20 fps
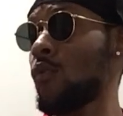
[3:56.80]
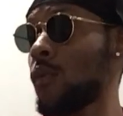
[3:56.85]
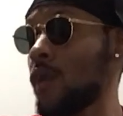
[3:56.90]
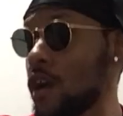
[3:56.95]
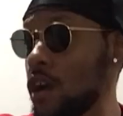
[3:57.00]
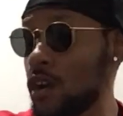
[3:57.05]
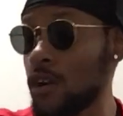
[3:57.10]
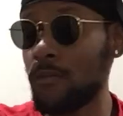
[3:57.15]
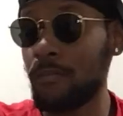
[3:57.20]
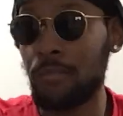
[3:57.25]

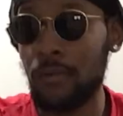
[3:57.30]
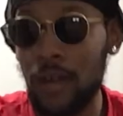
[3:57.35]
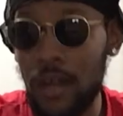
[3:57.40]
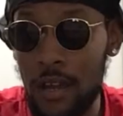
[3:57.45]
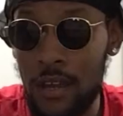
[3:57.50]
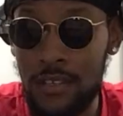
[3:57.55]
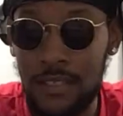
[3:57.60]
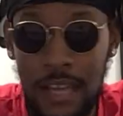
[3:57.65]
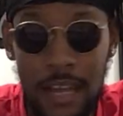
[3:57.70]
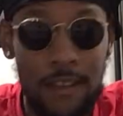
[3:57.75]
world, bro.
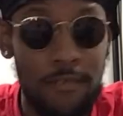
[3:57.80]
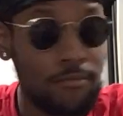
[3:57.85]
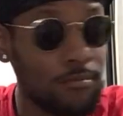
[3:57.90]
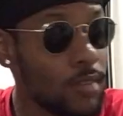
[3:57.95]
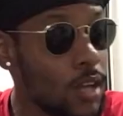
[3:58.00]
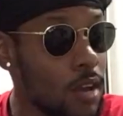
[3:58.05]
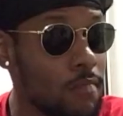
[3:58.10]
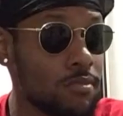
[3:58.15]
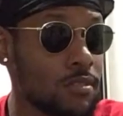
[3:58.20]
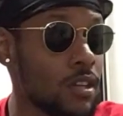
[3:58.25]
Instead of, you
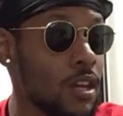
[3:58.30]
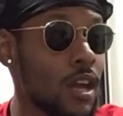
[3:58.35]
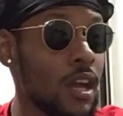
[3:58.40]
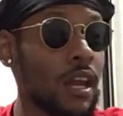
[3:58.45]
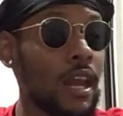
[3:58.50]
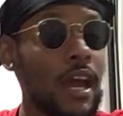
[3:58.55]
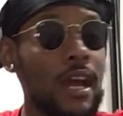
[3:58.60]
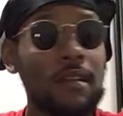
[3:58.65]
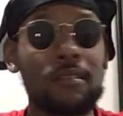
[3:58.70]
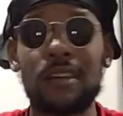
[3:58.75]
know what I'm saying?
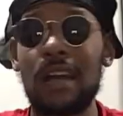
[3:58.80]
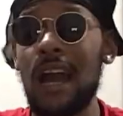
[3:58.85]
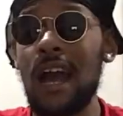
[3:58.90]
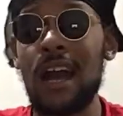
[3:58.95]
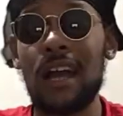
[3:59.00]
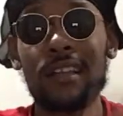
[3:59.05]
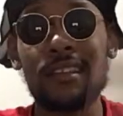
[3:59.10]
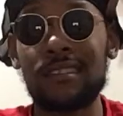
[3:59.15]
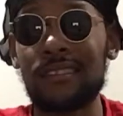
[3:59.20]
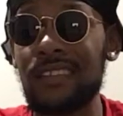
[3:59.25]
Like, y'all,
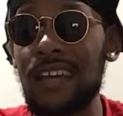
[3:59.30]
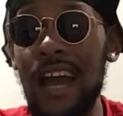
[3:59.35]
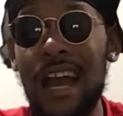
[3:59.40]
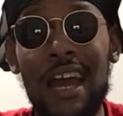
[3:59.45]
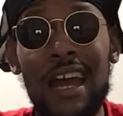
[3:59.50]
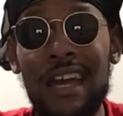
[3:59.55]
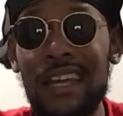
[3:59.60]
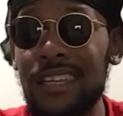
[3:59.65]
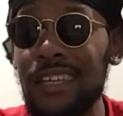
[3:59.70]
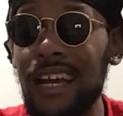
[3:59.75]

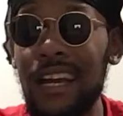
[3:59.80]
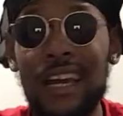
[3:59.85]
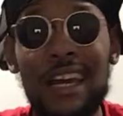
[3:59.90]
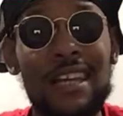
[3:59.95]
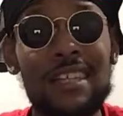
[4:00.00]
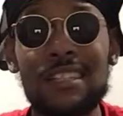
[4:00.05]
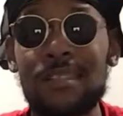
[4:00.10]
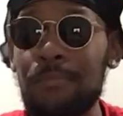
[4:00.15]
it's